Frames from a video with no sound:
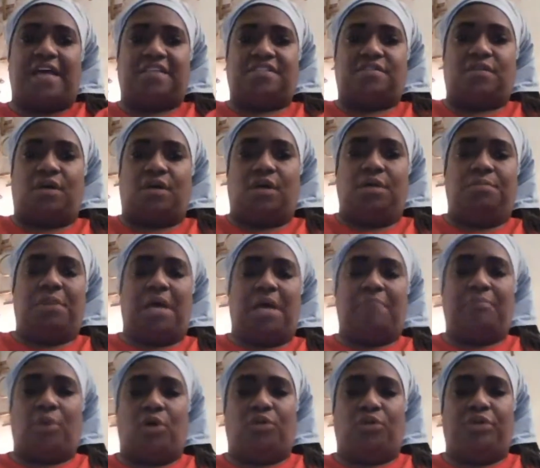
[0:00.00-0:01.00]
I start
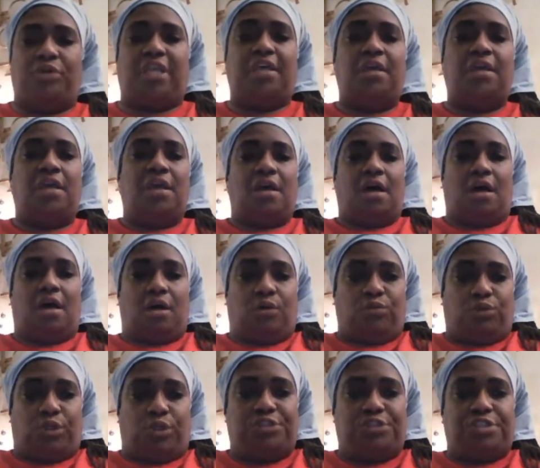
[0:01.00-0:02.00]
my morning
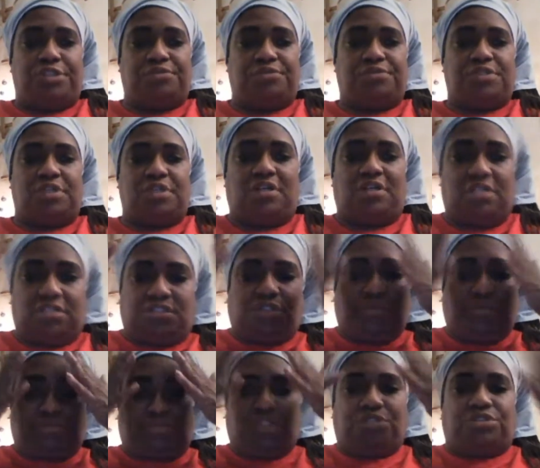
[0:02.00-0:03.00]
a worship song
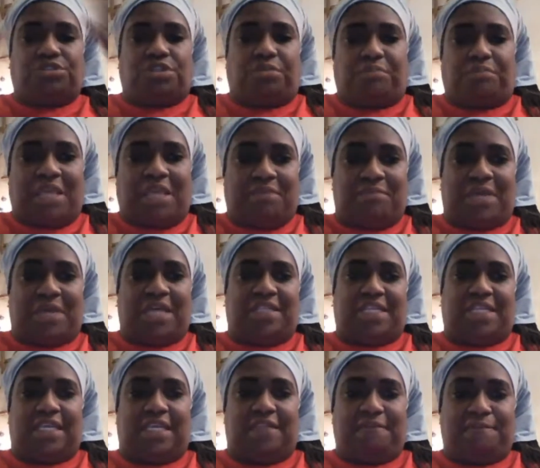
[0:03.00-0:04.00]
to make my
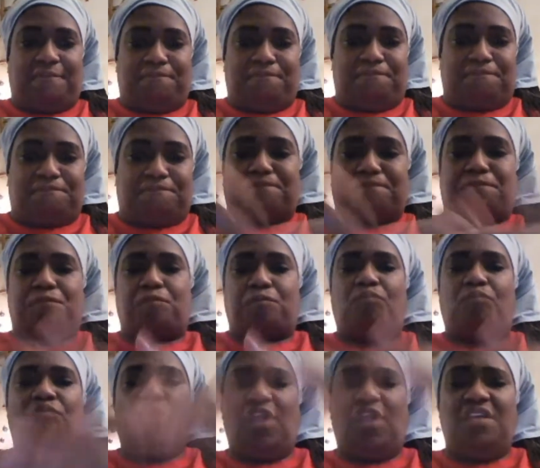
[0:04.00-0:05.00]
day.
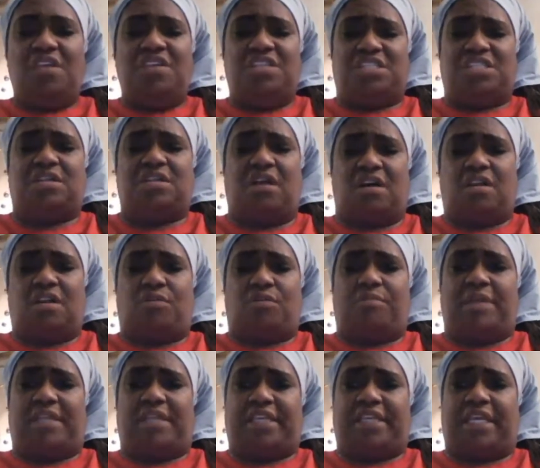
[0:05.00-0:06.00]
To start
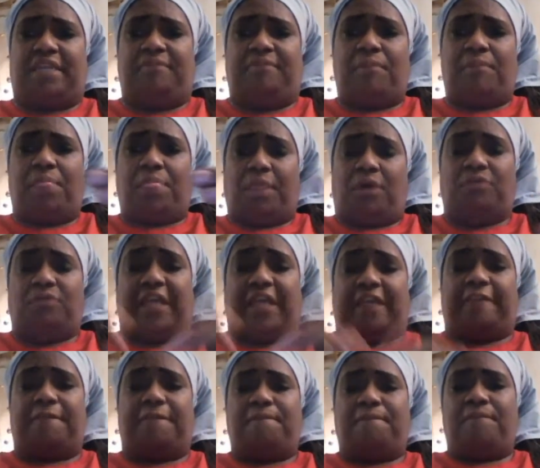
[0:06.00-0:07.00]
off my day.
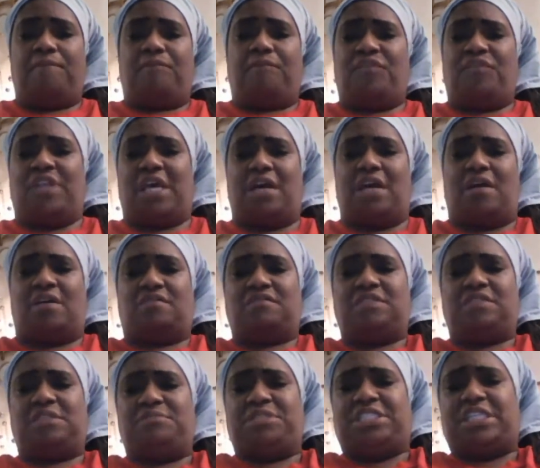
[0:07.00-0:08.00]
Okay.
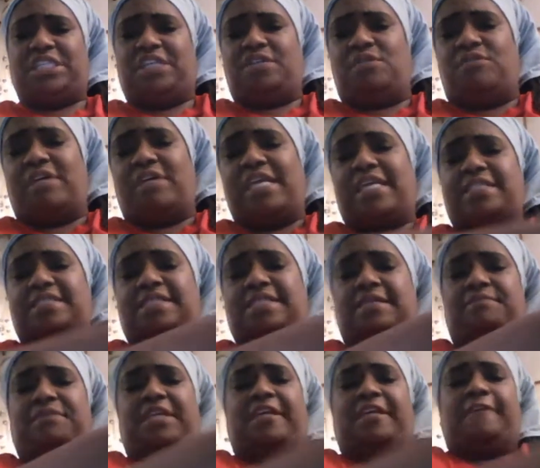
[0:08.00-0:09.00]
Now let me tell your ass
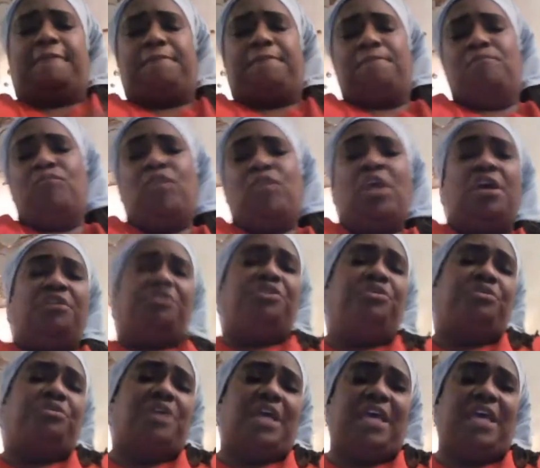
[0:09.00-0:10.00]
something here.
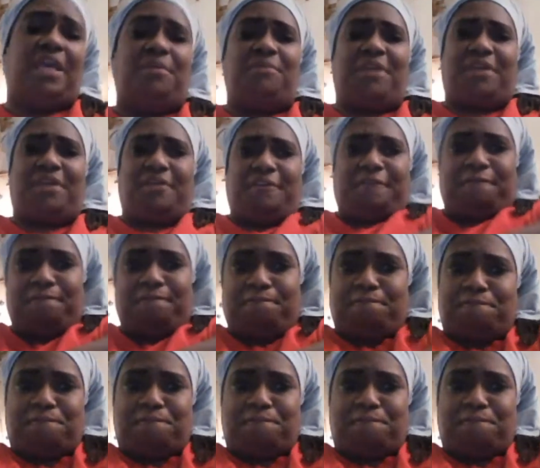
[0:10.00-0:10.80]
You came here.